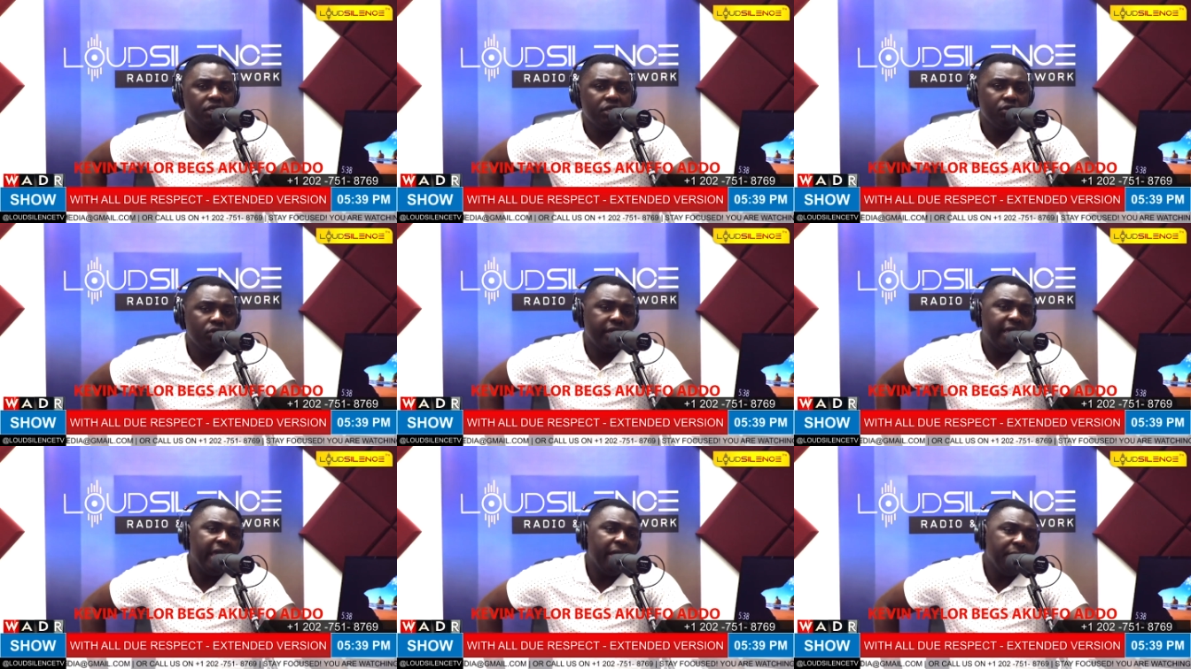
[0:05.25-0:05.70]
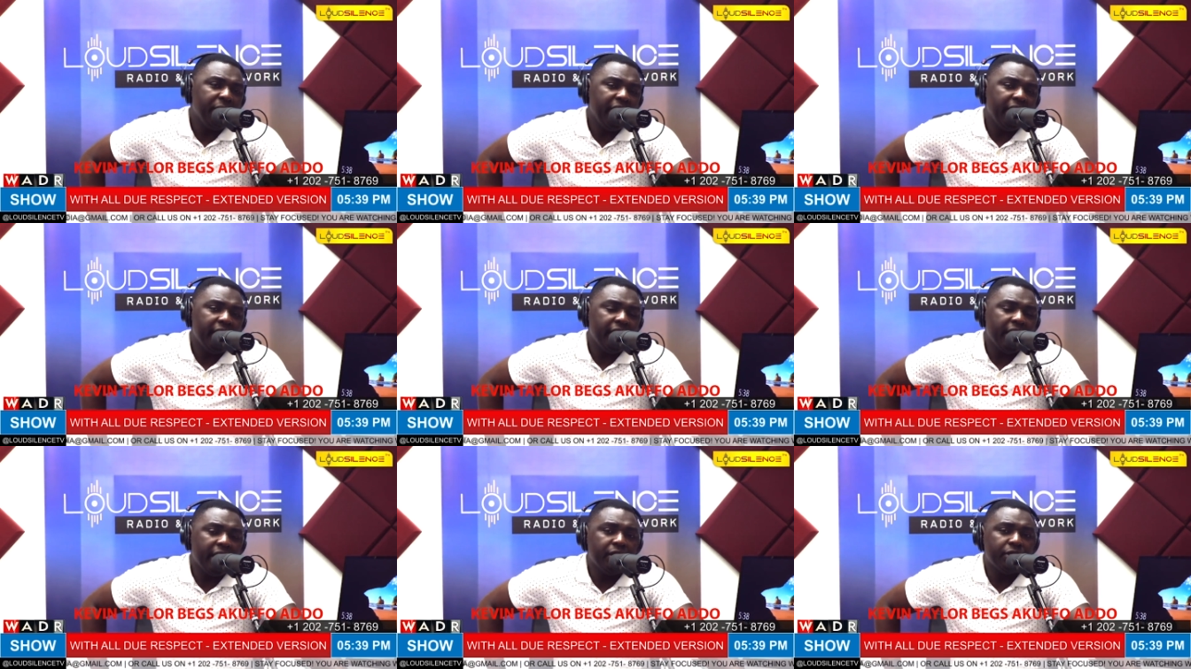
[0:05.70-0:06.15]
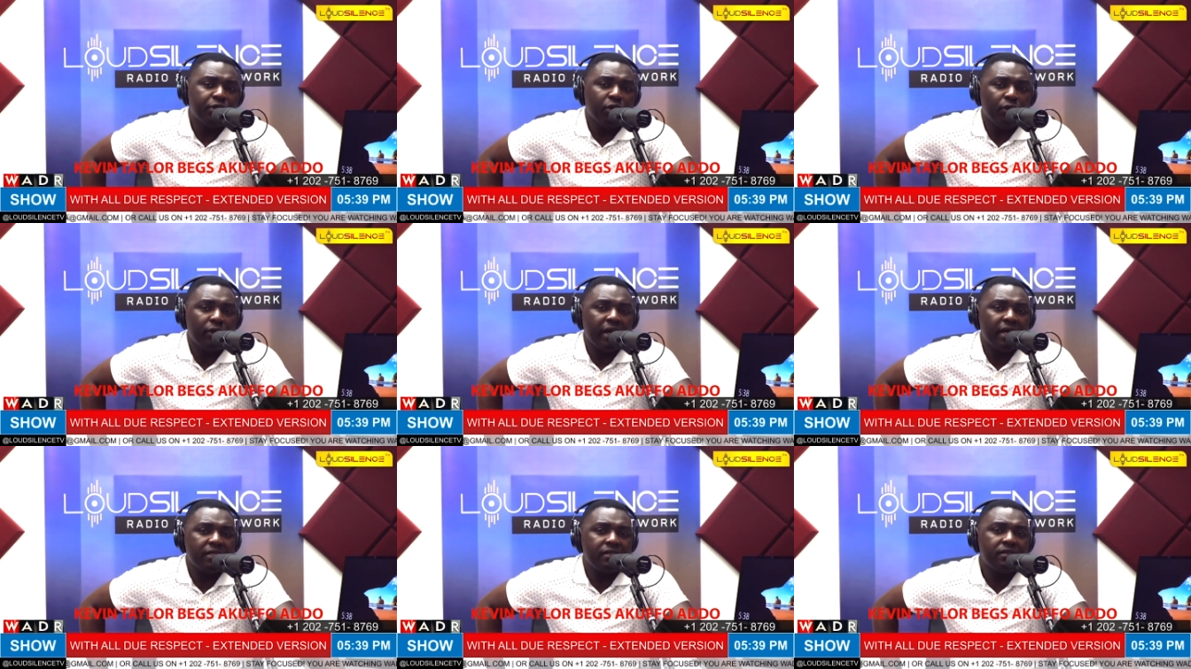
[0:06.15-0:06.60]
You came in and you
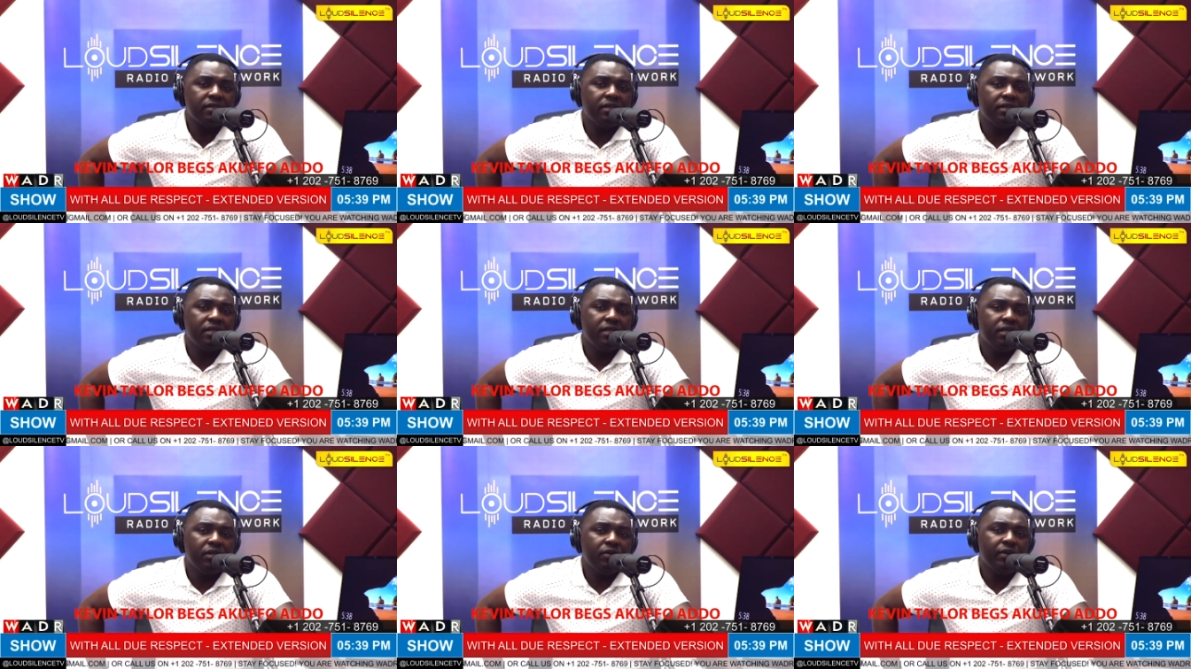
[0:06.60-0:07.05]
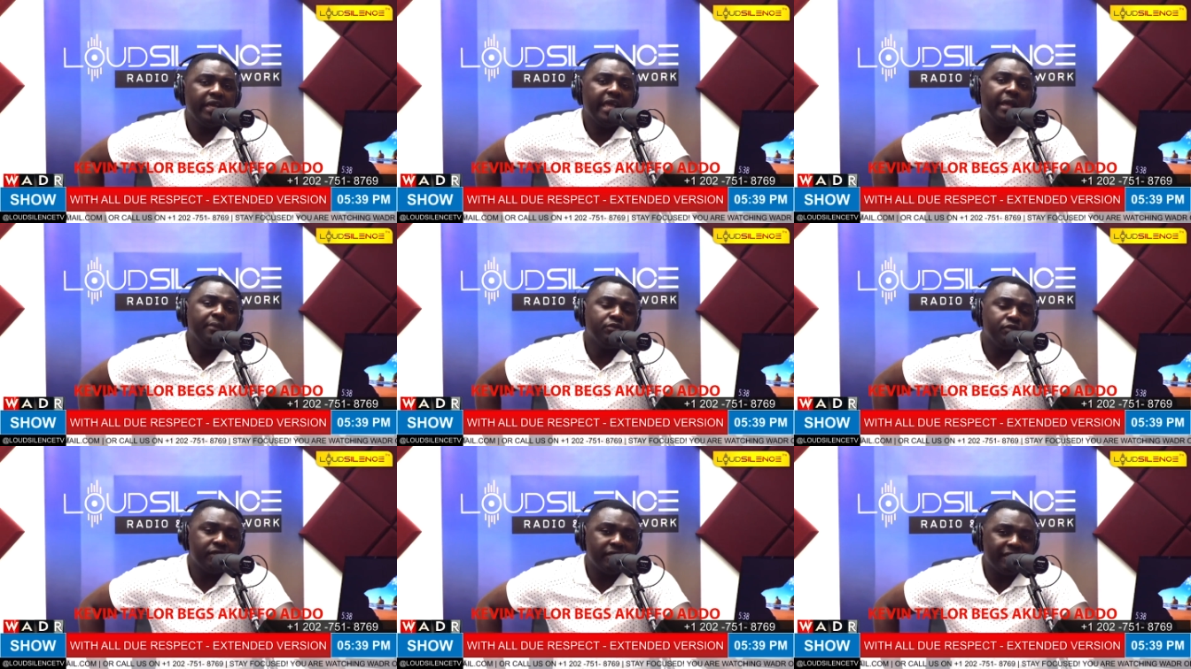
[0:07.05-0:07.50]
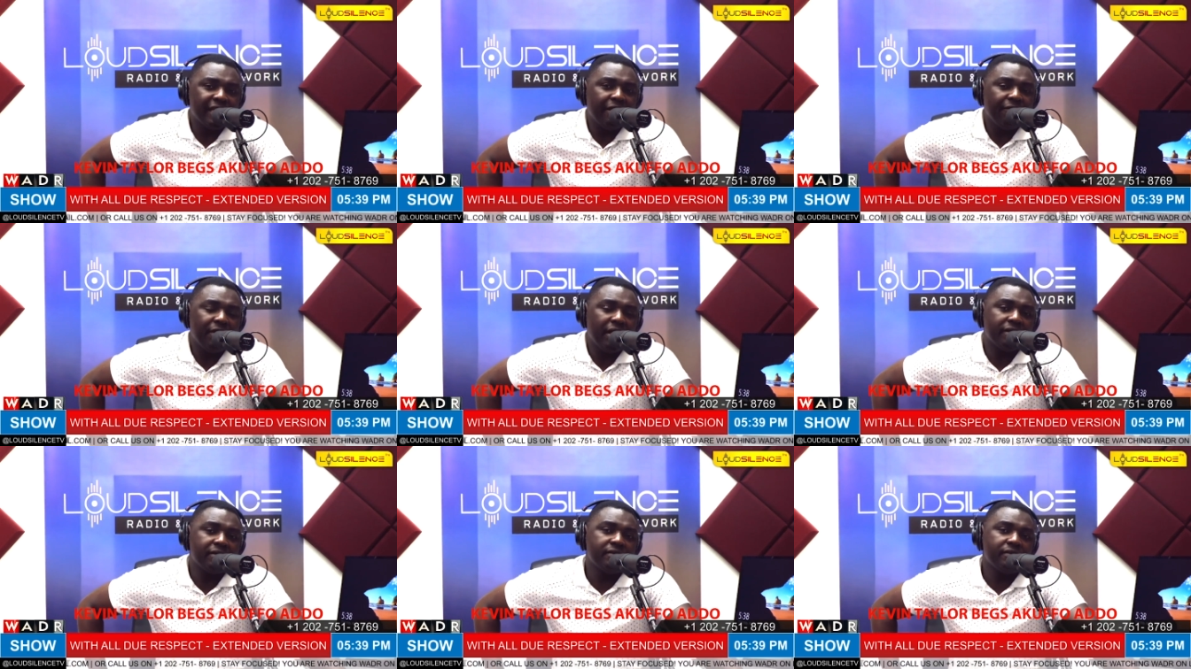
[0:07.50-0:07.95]
told us you came to
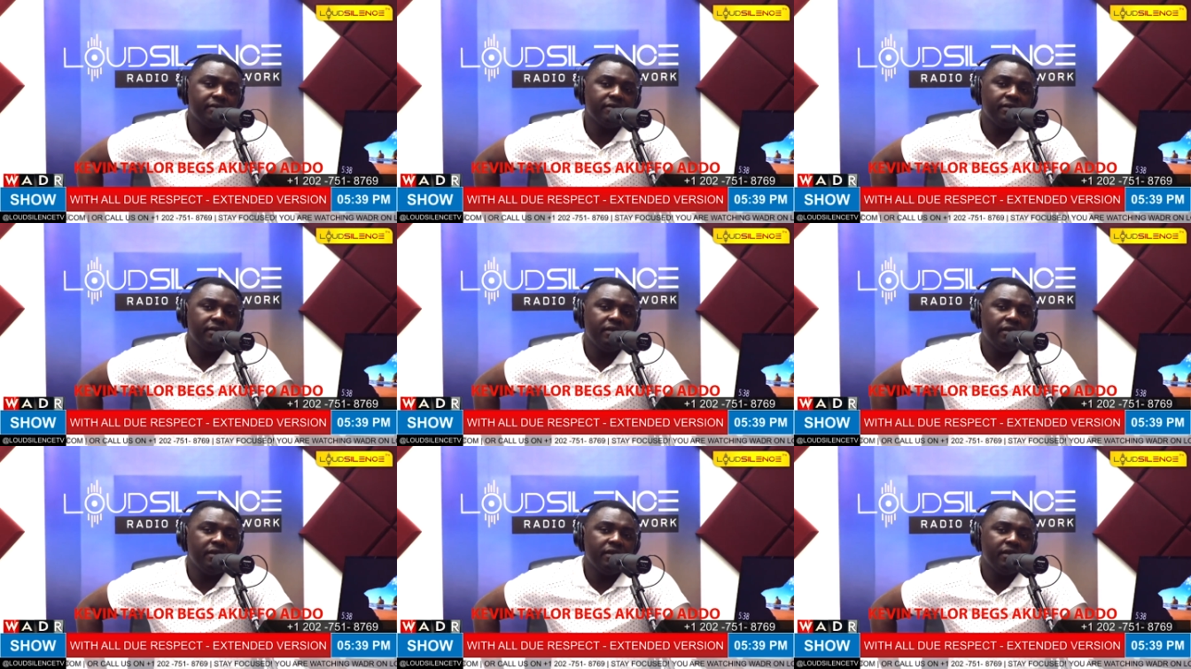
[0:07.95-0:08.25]
serve us.